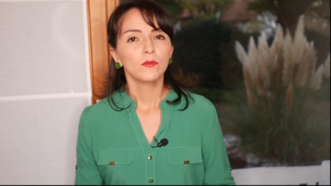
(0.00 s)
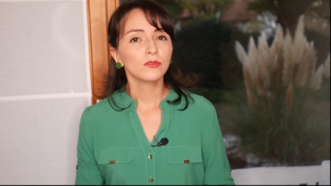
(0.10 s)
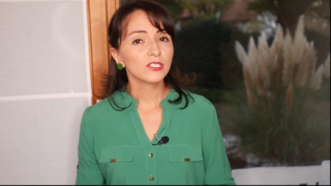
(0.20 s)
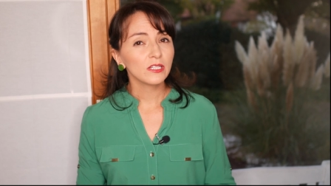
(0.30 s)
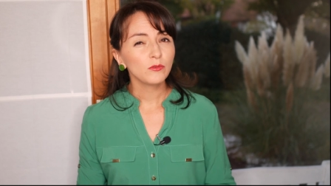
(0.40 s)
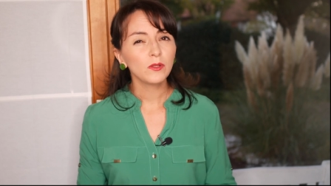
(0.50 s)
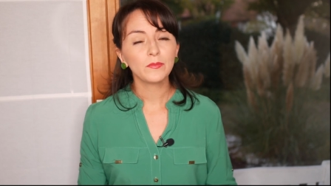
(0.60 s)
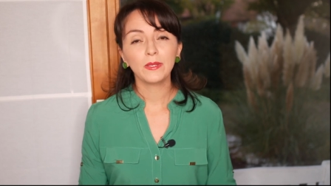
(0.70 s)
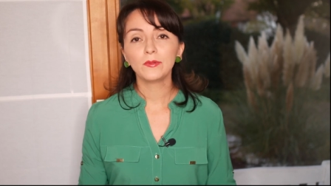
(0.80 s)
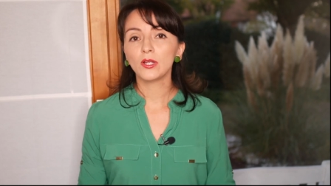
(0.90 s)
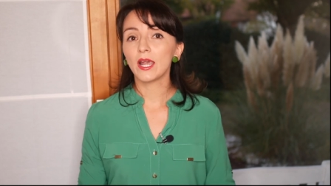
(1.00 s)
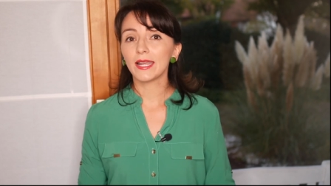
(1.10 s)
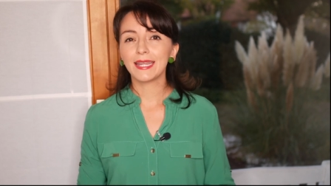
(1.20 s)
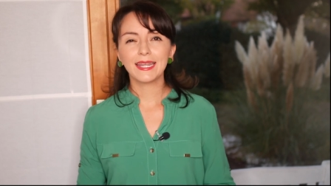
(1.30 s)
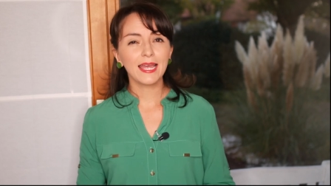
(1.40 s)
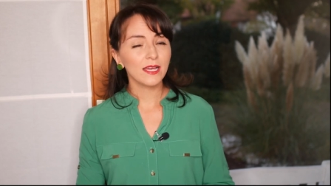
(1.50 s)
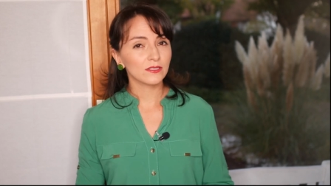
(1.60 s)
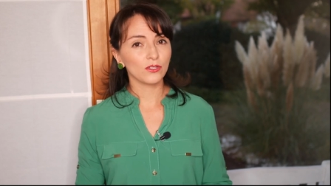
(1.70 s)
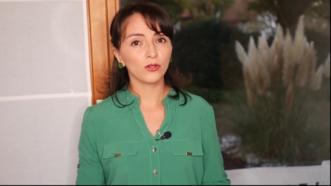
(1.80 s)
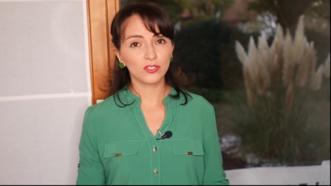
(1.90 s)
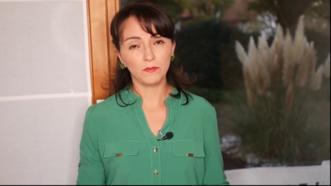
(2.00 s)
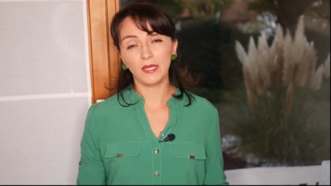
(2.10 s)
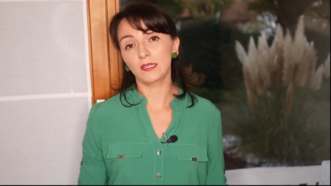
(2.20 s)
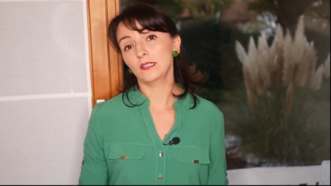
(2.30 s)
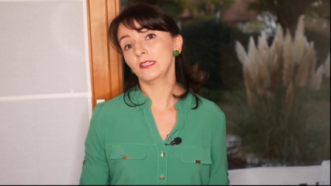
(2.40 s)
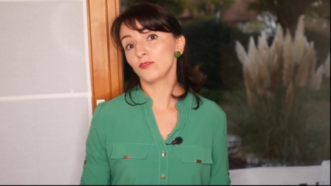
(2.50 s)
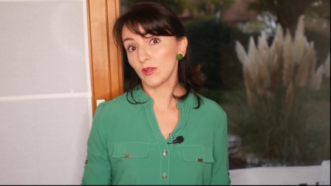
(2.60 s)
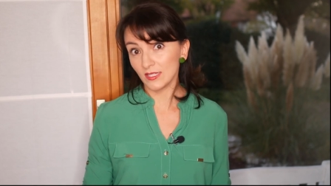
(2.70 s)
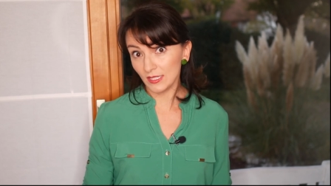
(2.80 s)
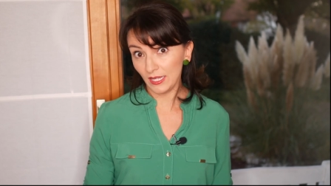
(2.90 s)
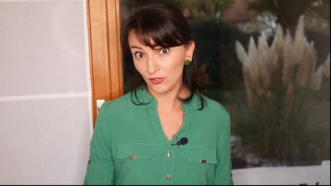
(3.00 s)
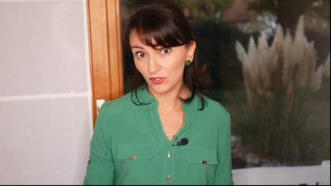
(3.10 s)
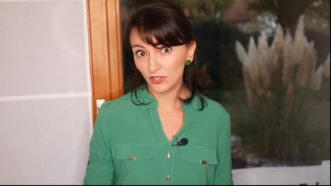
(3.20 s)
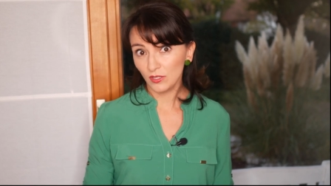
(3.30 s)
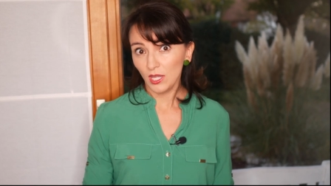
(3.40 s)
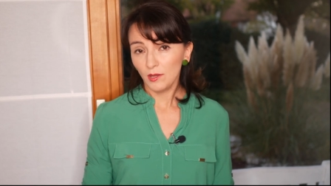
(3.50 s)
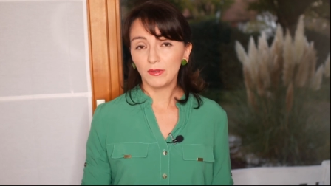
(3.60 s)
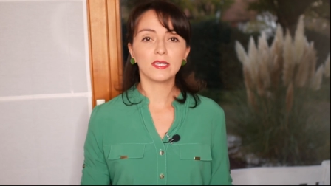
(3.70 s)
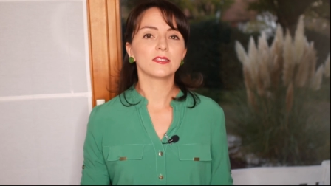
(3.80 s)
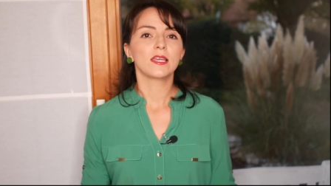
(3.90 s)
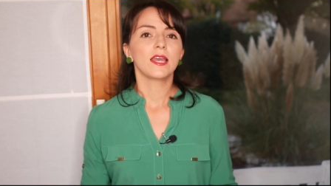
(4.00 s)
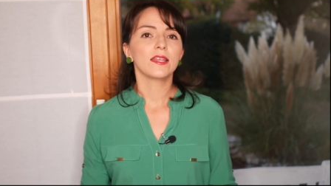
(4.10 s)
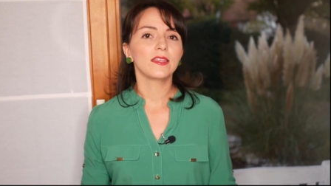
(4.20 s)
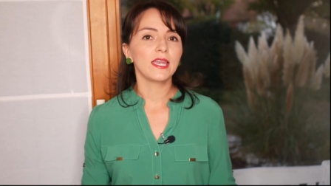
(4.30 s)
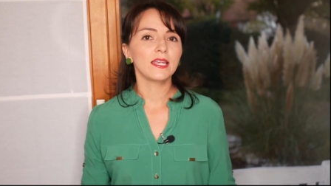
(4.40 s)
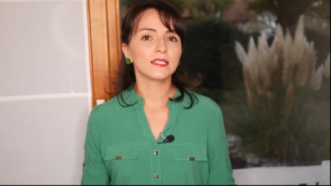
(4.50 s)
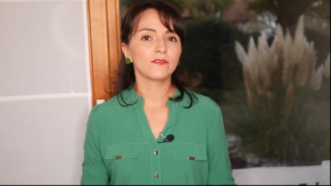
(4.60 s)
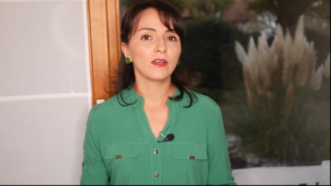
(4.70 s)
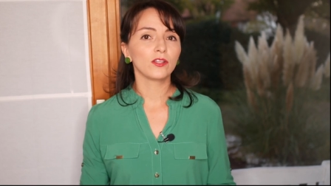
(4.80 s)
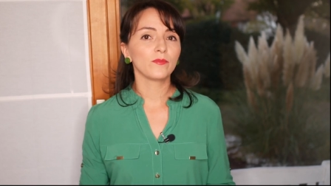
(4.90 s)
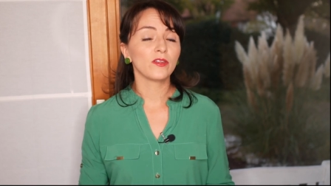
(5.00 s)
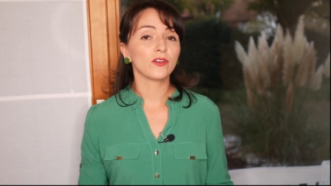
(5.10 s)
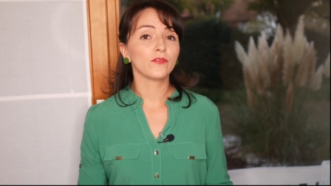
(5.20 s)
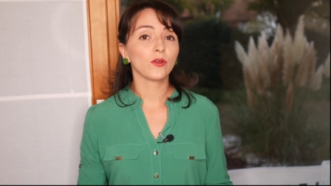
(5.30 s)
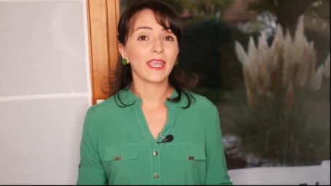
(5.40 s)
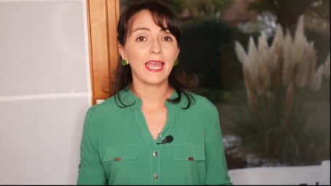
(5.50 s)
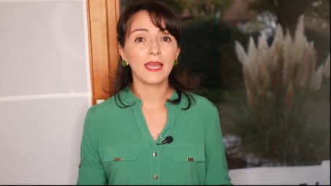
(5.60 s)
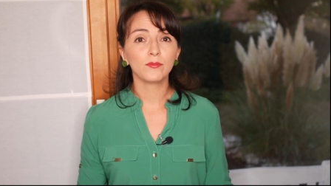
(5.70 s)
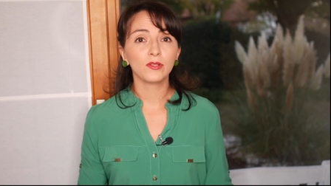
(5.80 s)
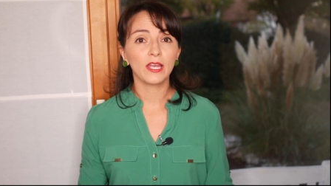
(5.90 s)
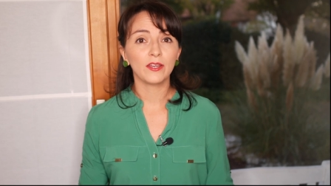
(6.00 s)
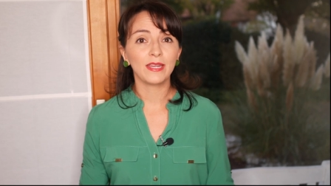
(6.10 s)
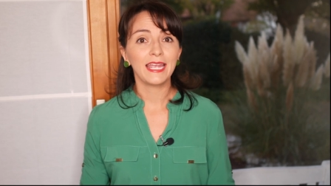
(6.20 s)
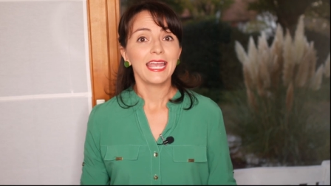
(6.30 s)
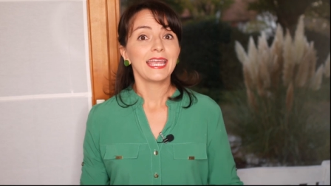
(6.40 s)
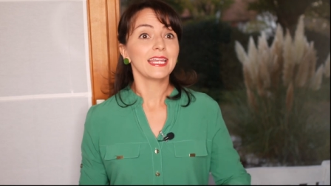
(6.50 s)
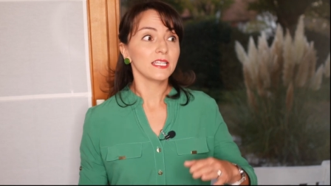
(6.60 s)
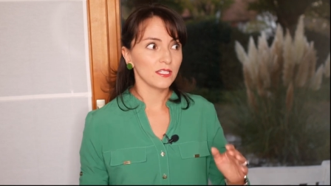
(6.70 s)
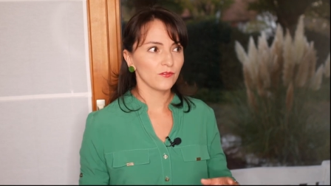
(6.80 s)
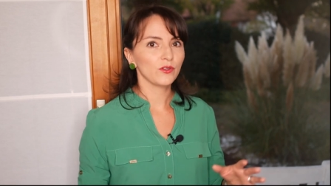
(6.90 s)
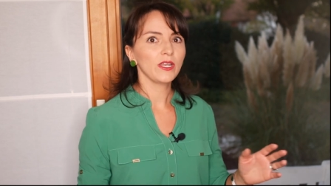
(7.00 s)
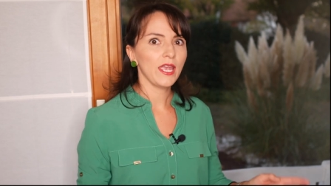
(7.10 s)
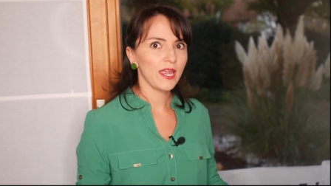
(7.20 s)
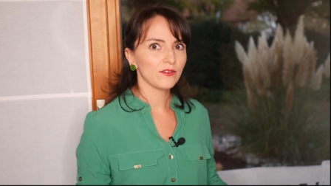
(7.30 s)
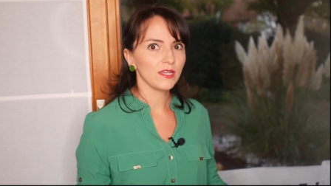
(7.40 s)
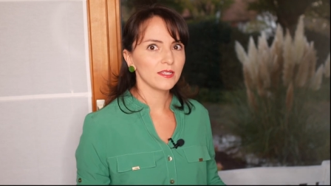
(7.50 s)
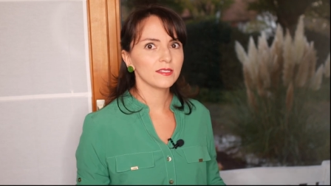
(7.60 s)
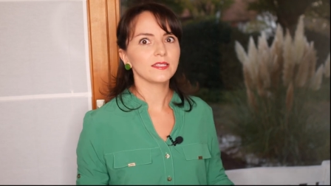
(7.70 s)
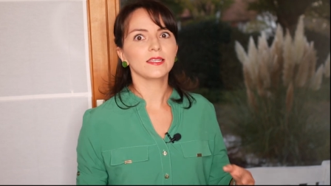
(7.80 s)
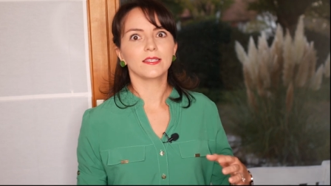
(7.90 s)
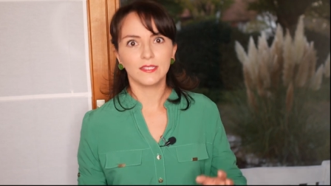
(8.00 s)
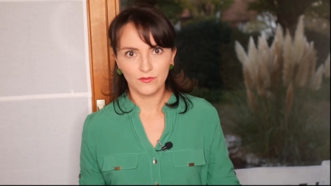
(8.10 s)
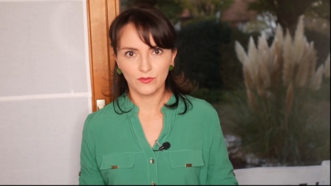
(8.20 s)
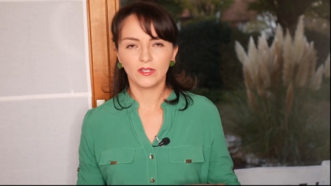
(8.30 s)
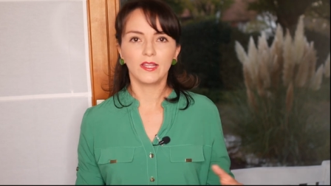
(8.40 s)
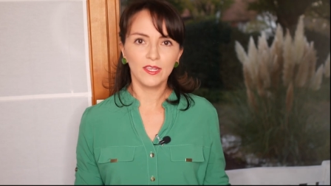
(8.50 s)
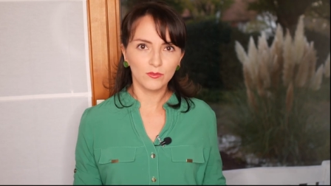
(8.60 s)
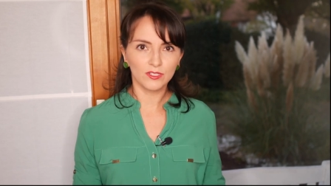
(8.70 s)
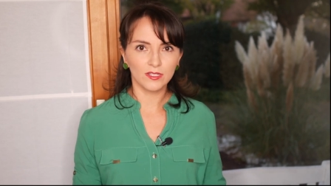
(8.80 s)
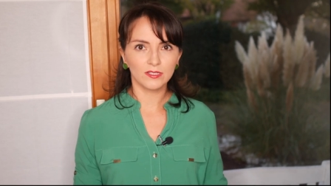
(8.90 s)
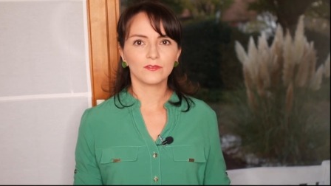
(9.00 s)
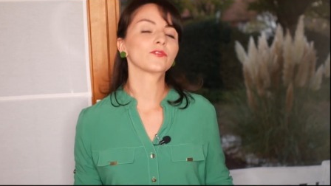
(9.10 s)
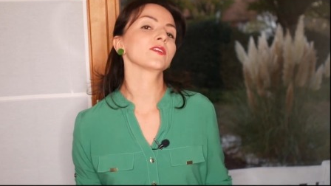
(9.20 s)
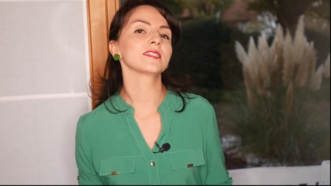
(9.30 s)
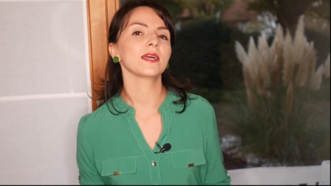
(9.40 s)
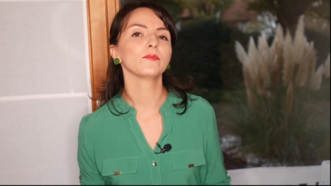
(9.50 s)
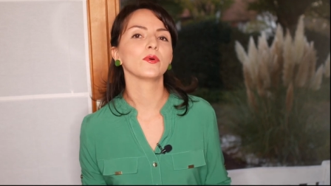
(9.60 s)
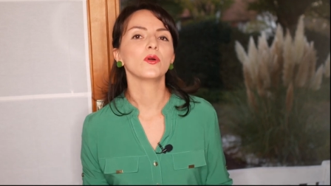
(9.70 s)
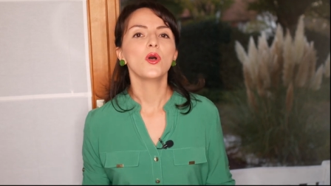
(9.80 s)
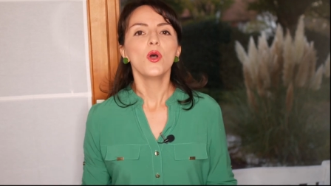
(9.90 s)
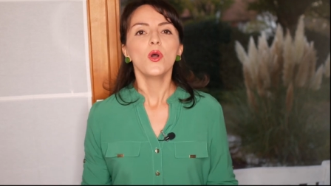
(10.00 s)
Multilingual people are not automatically translators because they develop their vocabulary in different areas in different languages. For example,